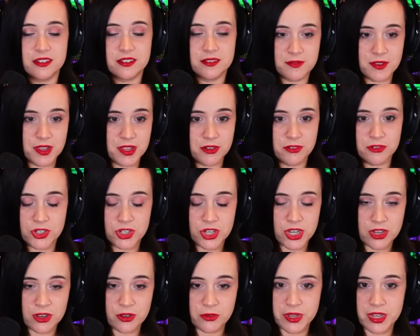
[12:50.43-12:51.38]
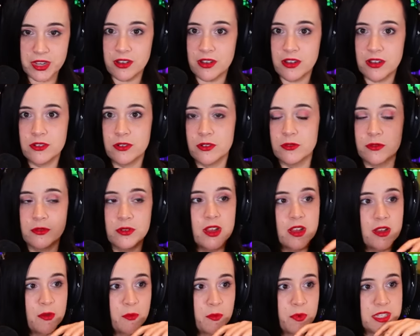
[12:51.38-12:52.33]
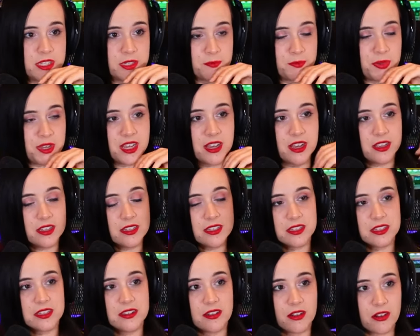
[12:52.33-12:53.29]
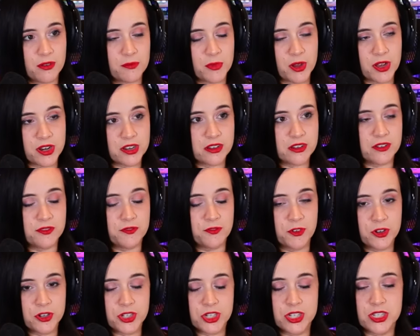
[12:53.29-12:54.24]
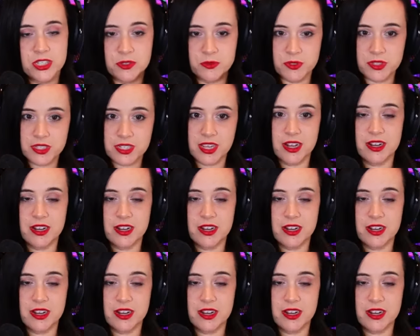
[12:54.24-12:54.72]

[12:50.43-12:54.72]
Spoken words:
energy going on, or was it because the harmonic convergence was kind